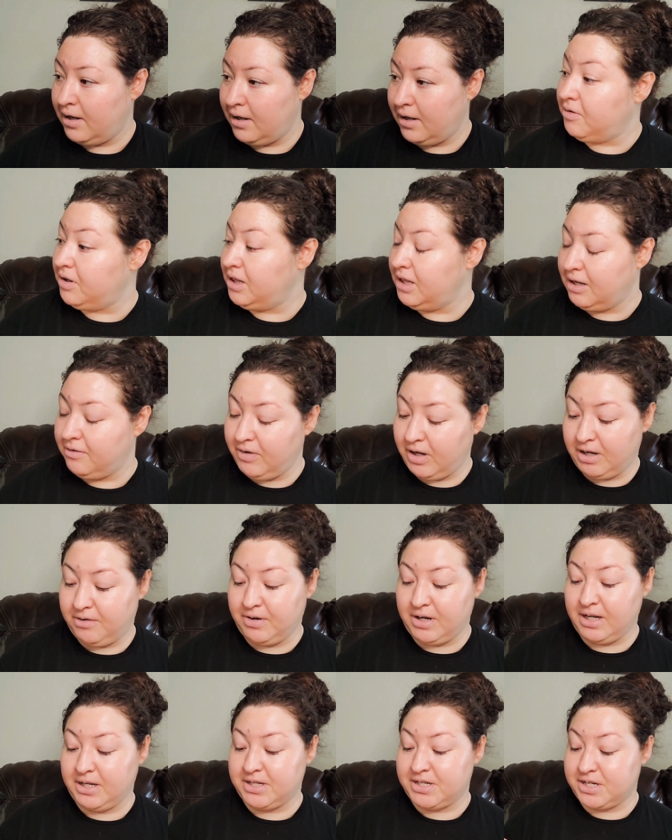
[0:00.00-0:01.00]
love-hate
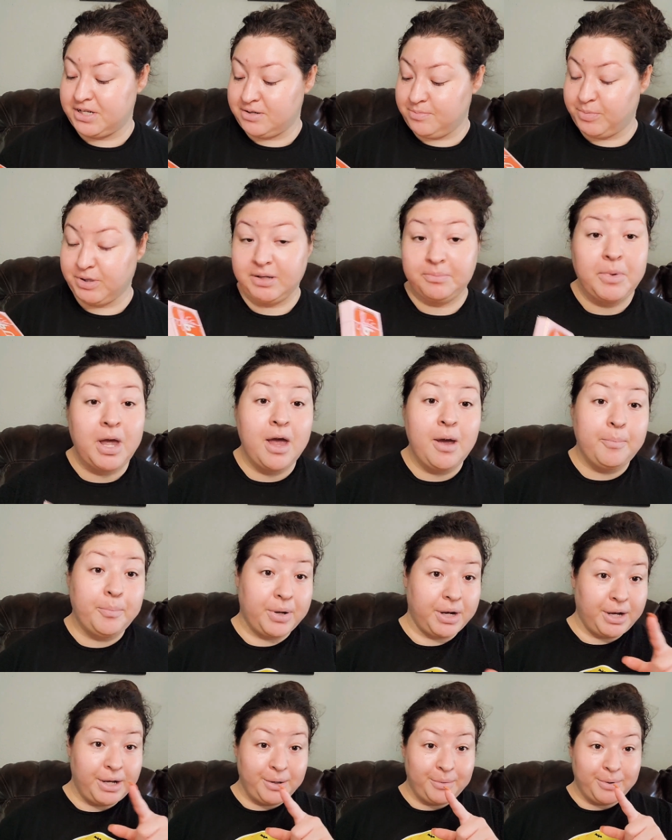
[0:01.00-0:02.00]
relationship with them. But
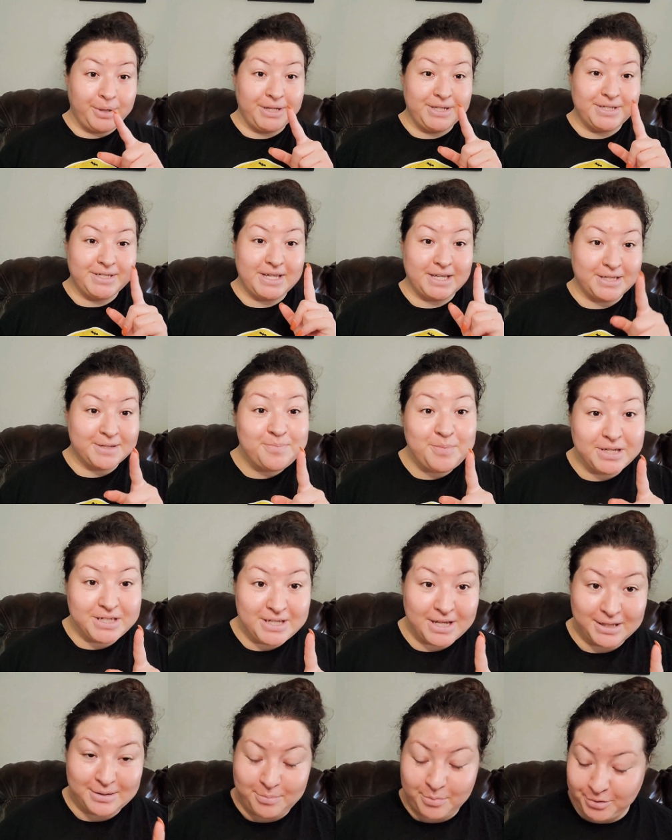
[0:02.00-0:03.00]
anyways, that's
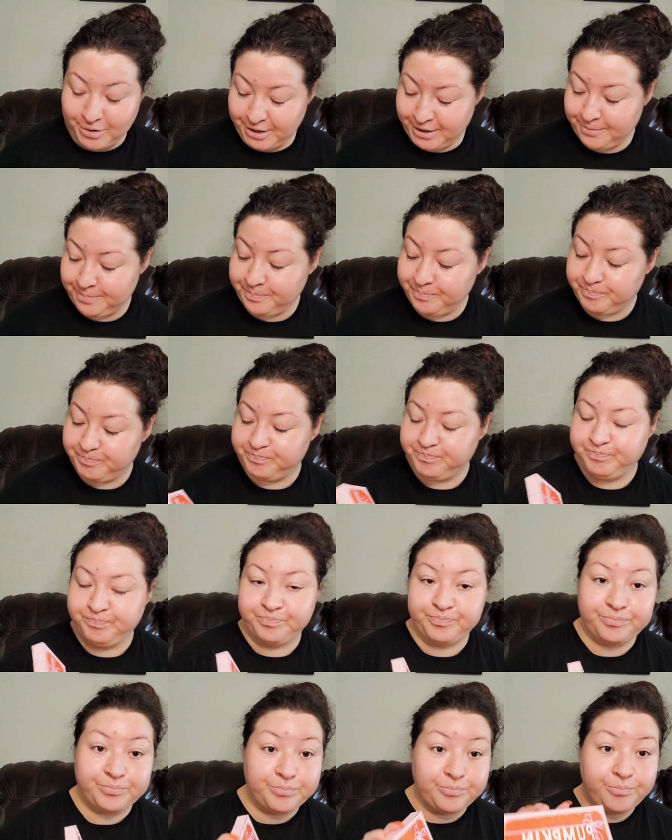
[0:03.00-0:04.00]
beside the point.
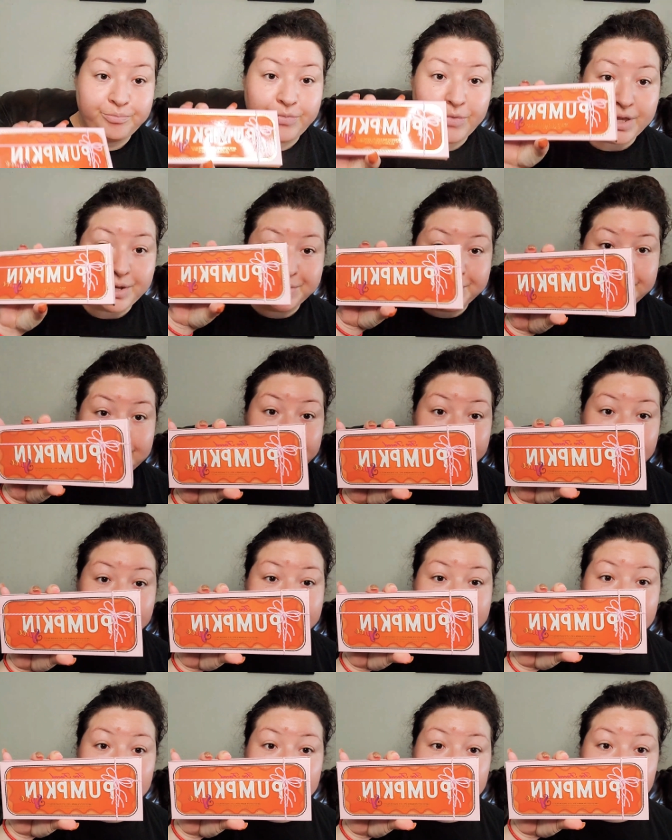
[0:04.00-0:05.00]
Super
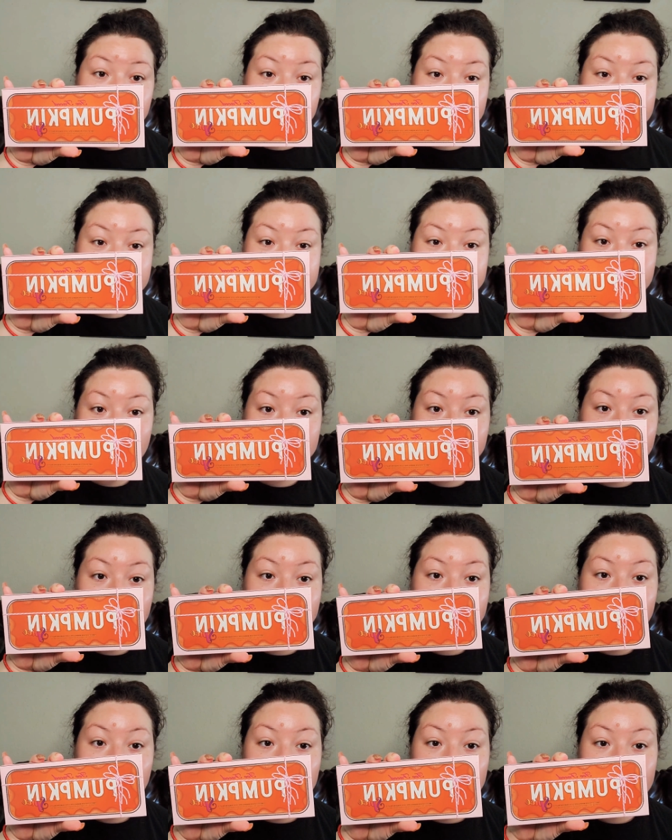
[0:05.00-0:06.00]
excited about this pumpkin
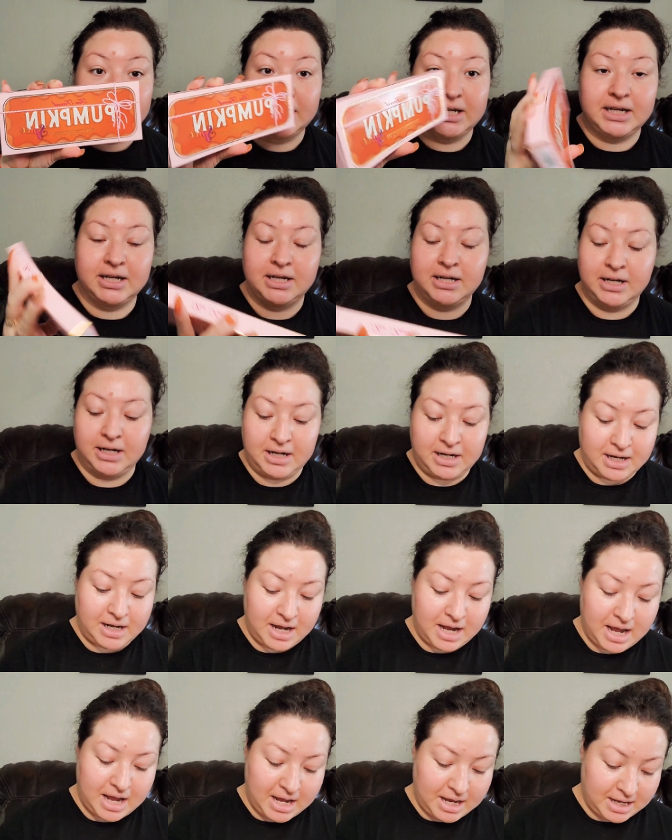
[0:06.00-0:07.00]
palette
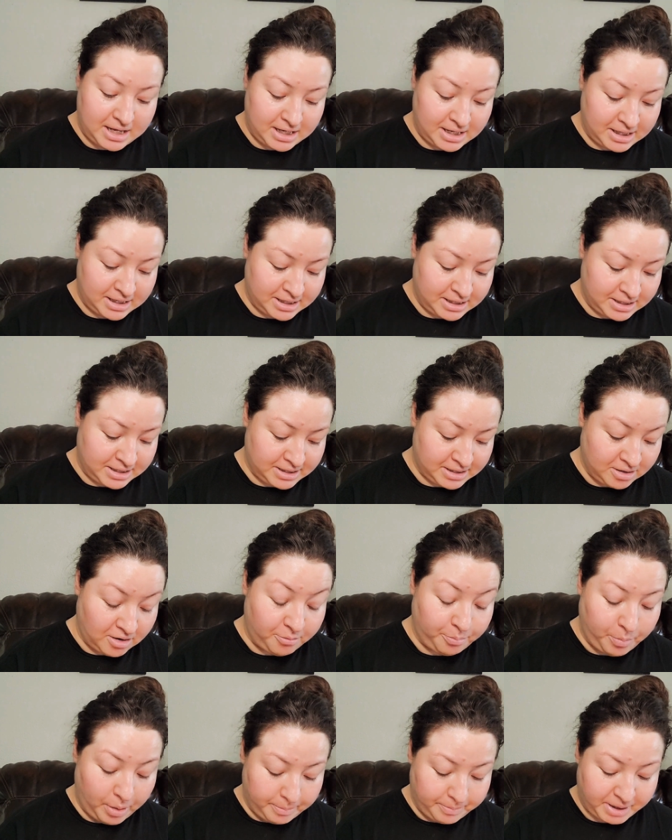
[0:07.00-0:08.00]
and, oh,
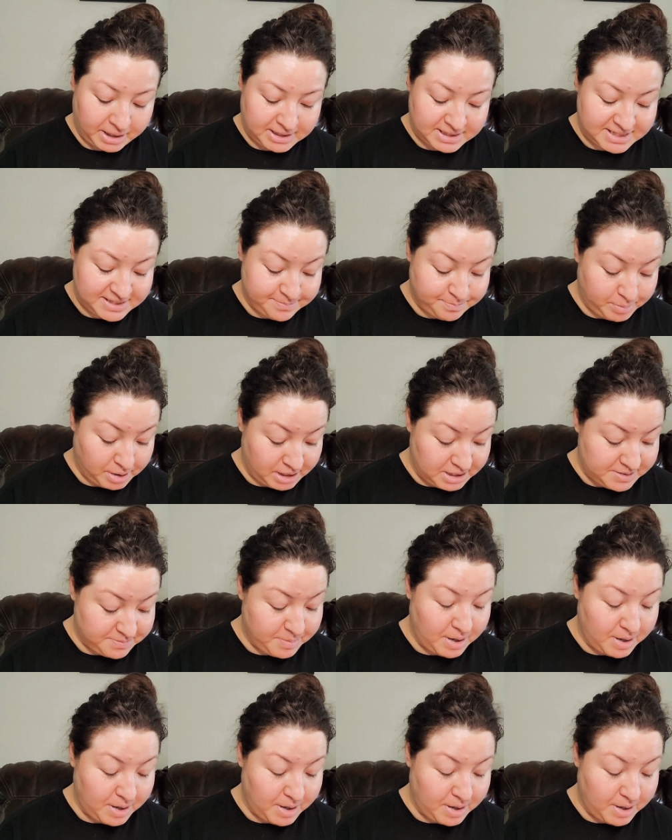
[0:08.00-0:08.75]
pumpkin spice